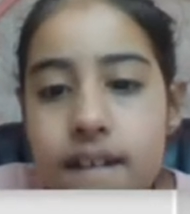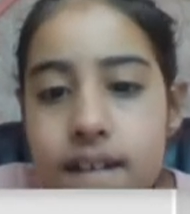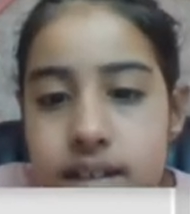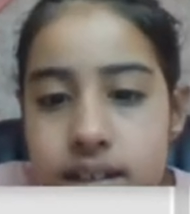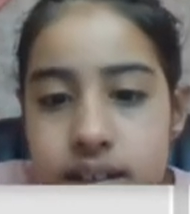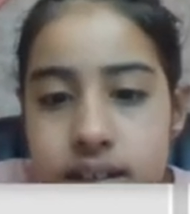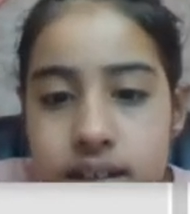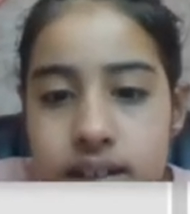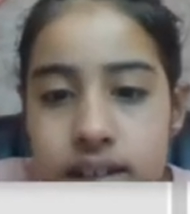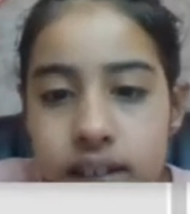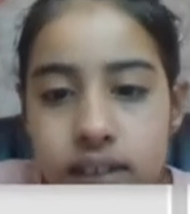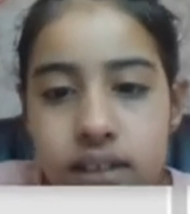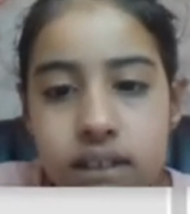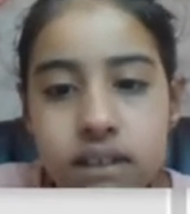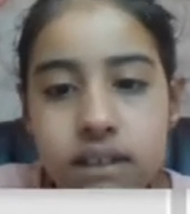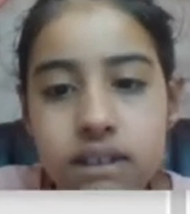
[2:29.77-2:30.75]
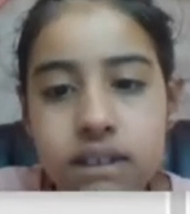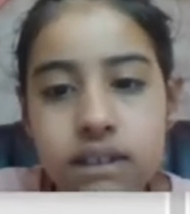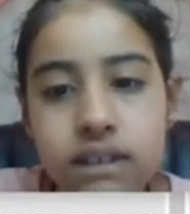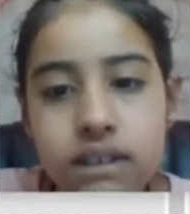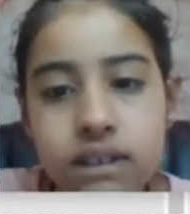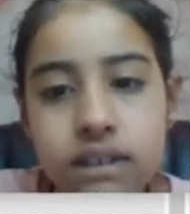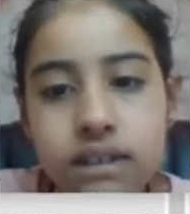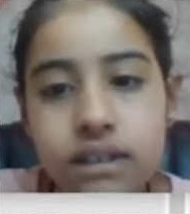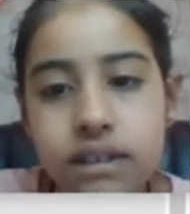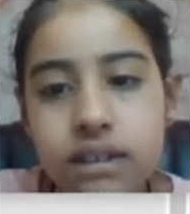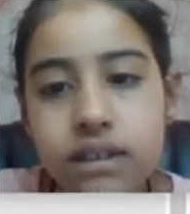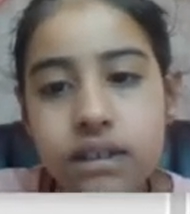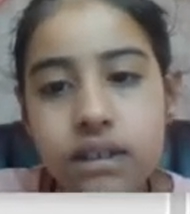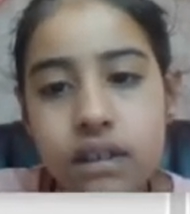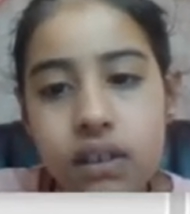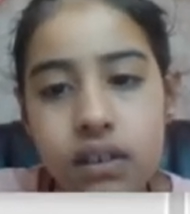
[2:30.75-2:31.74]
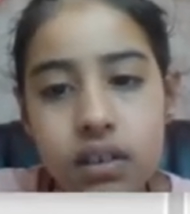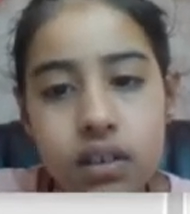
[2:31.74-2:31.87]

No one is speaking in this clip.